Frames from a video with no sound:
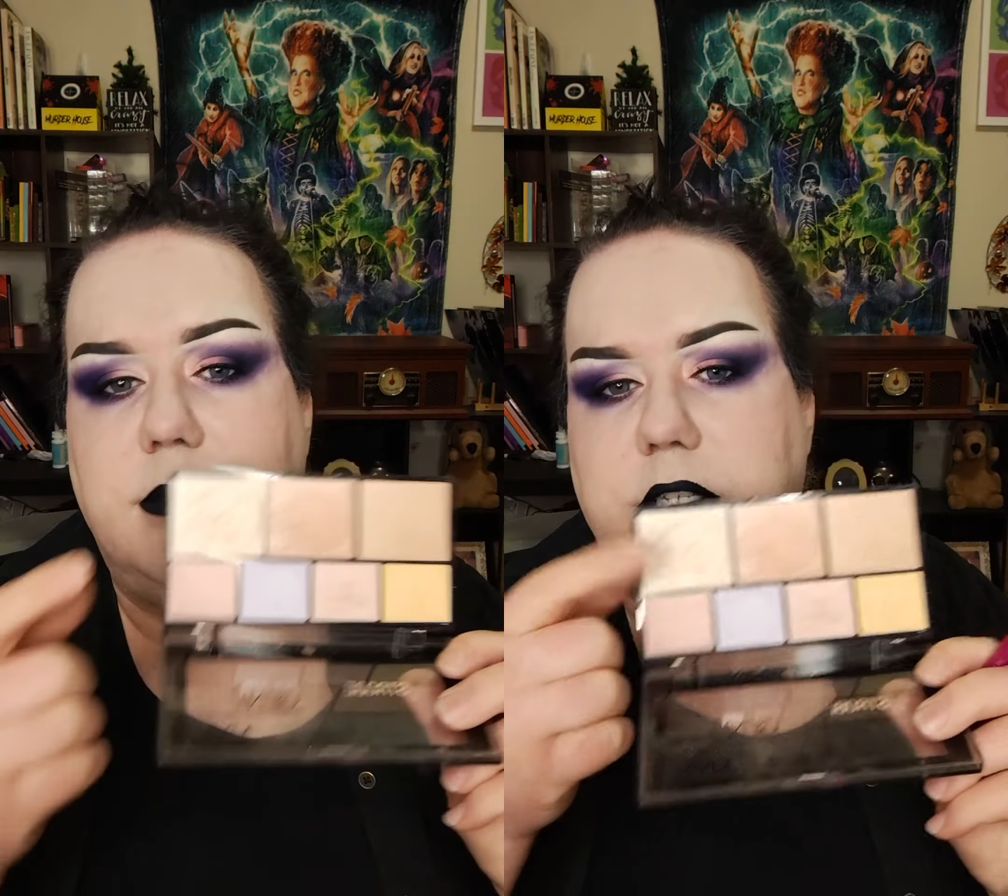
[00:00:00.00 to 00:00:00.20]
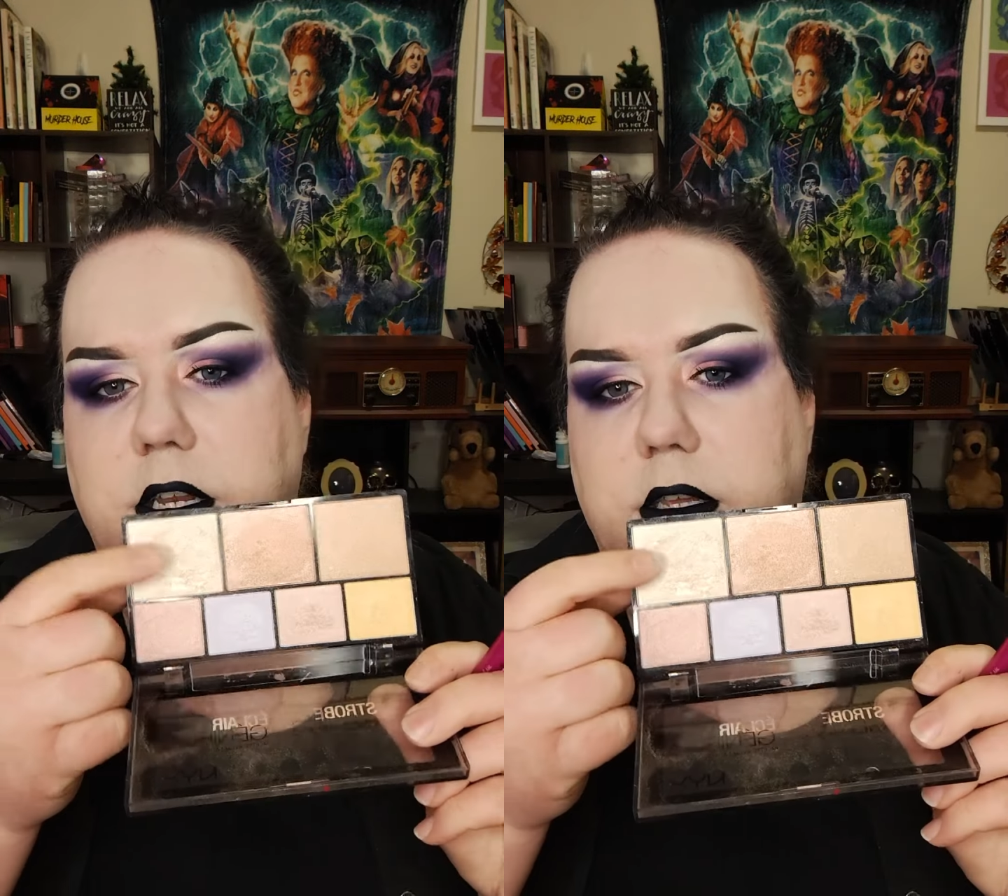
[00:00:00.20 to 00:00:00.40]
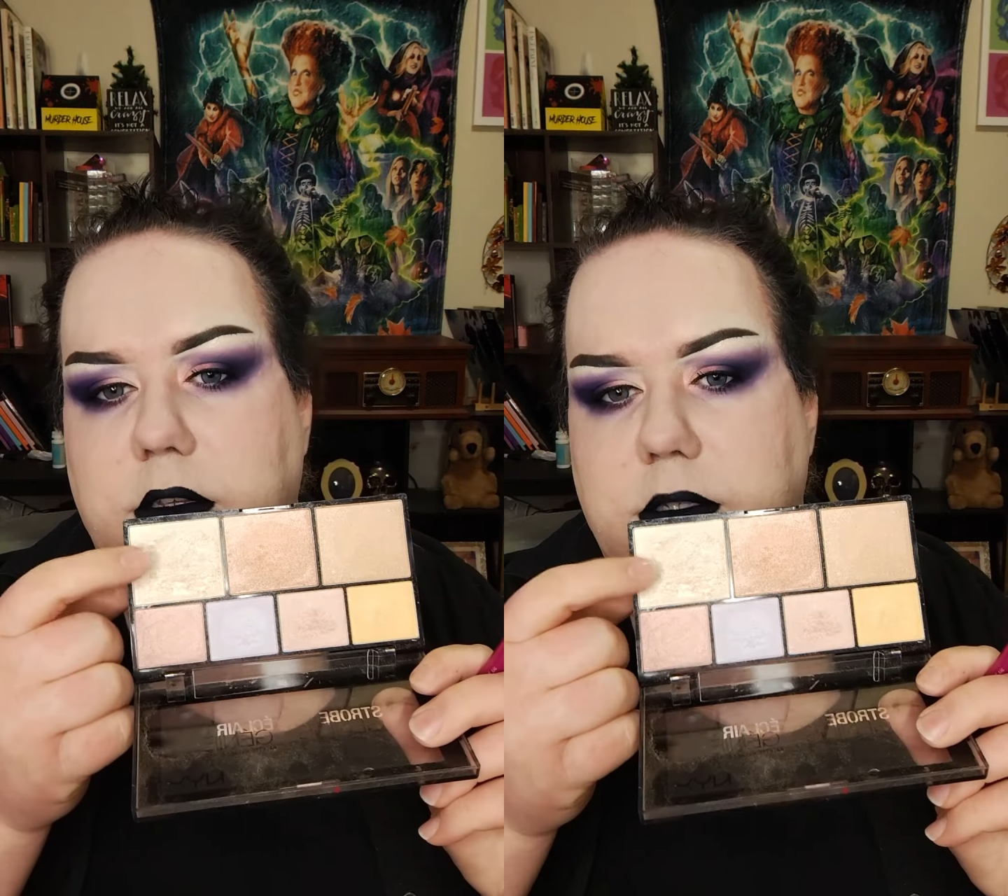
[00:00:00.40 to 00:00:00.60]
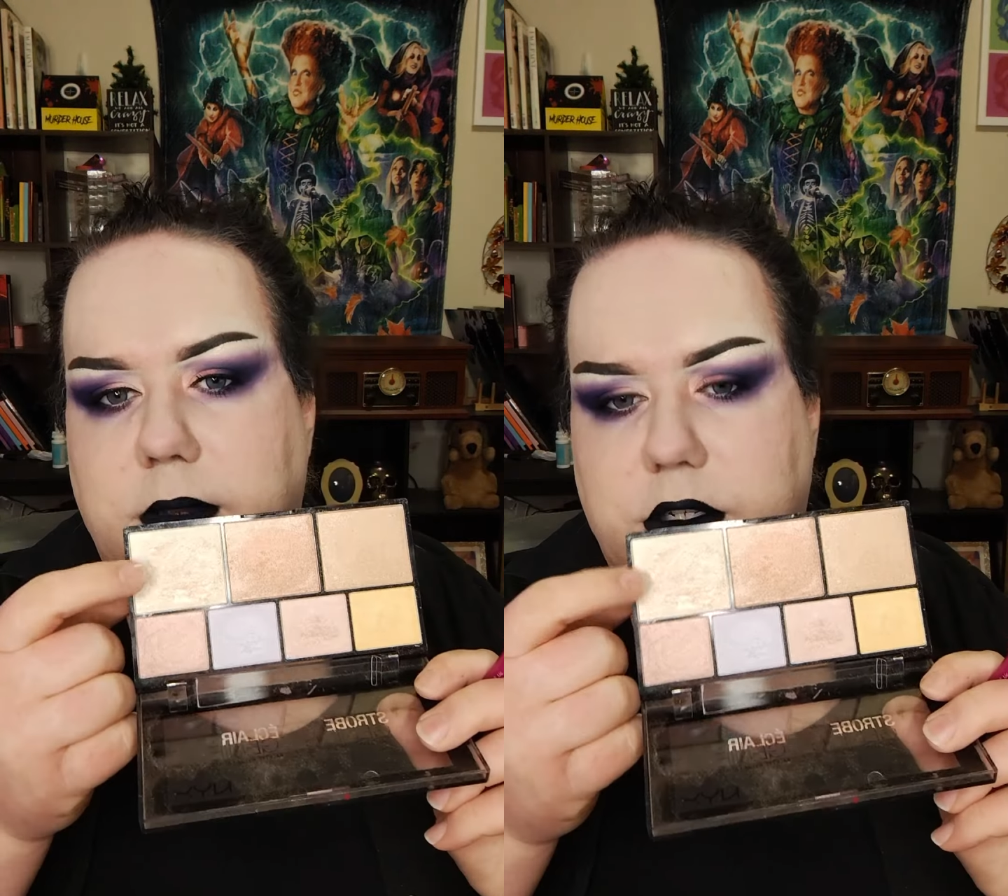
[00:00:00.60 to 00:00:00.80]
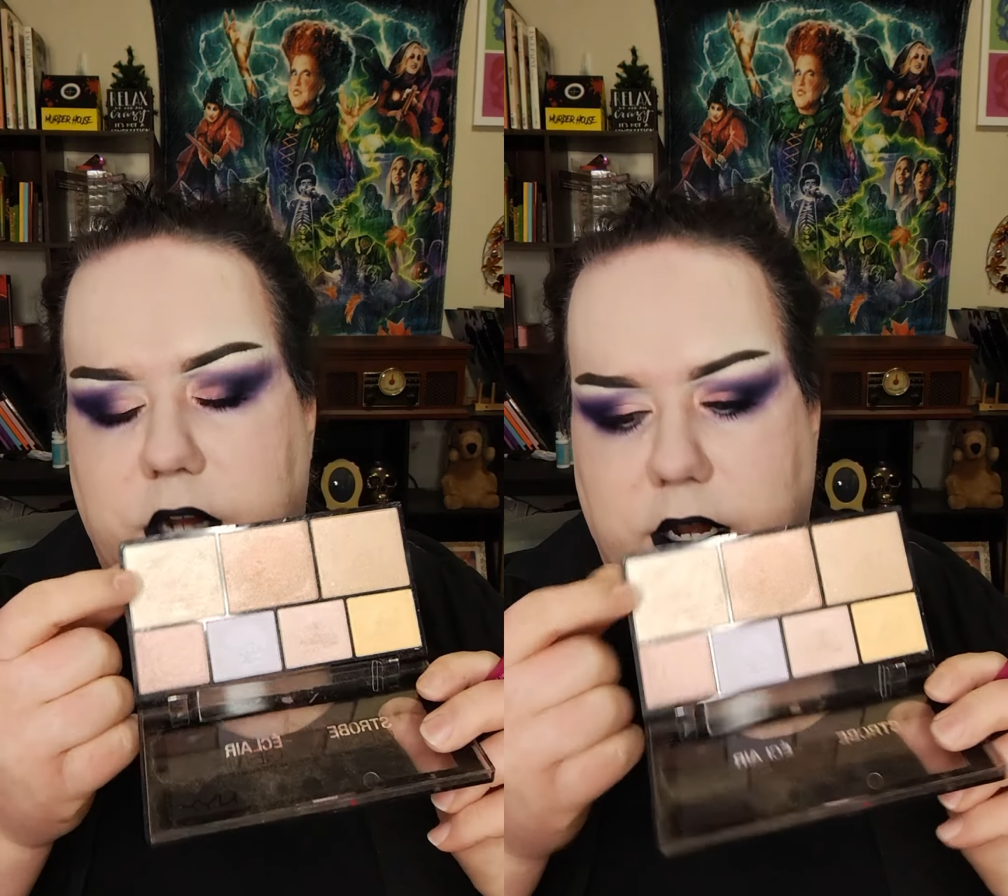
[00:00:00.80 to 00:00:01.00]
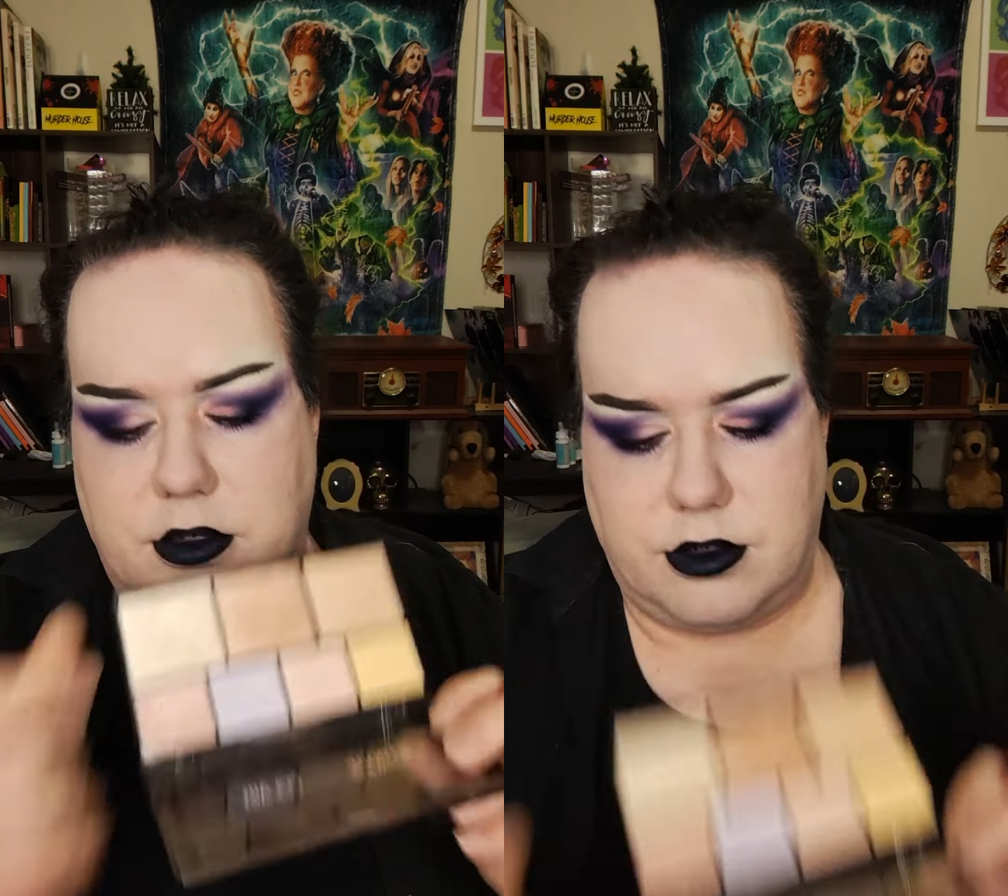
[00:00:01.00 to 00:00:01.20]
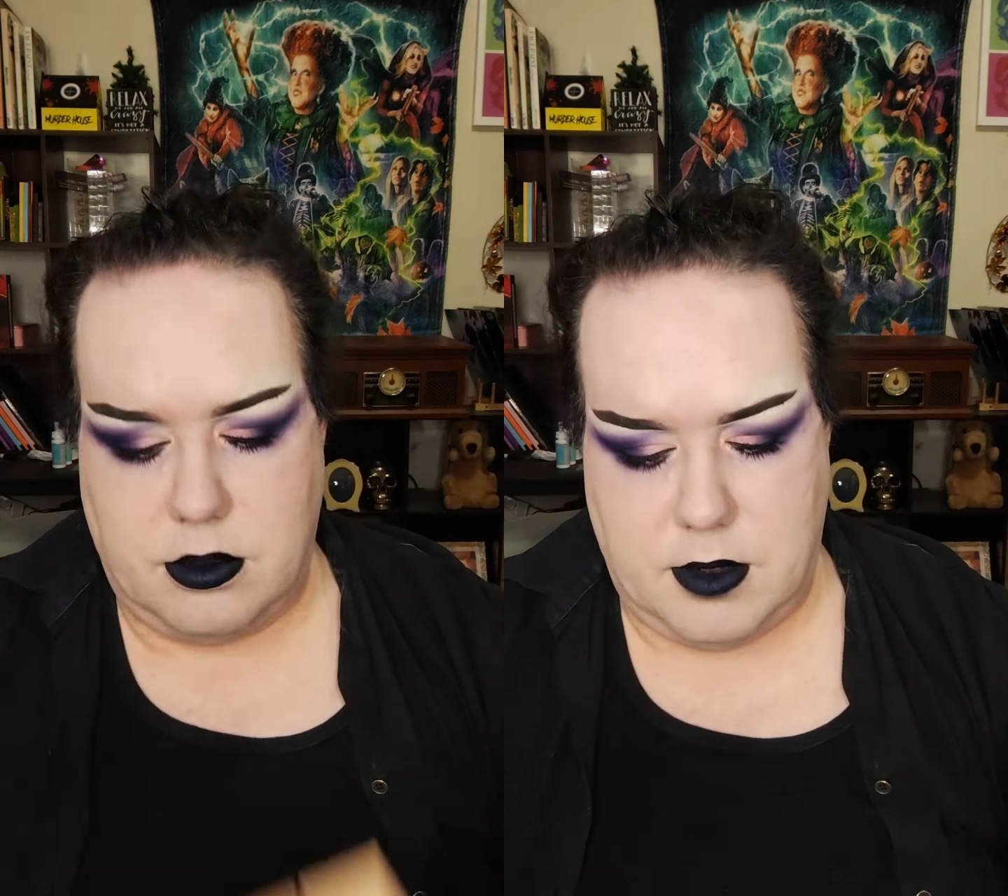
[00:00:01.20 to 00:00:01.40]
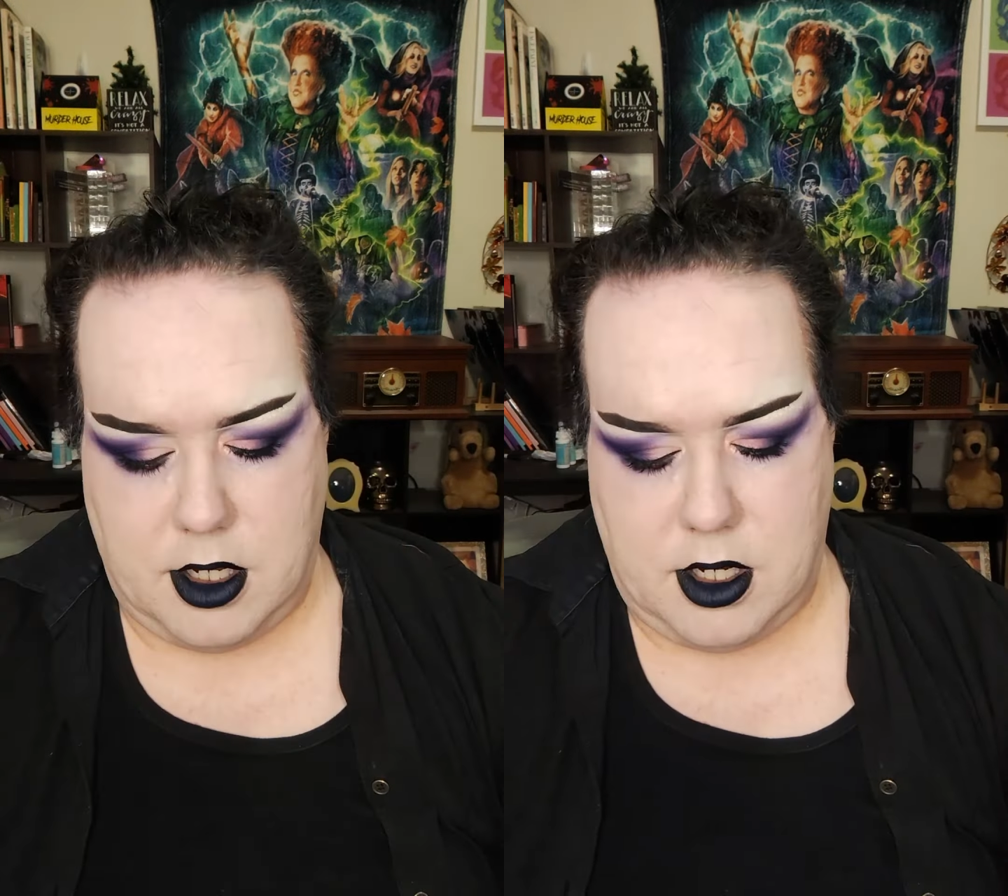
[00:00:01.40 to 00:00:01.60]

I'm just going to use my tried and true one.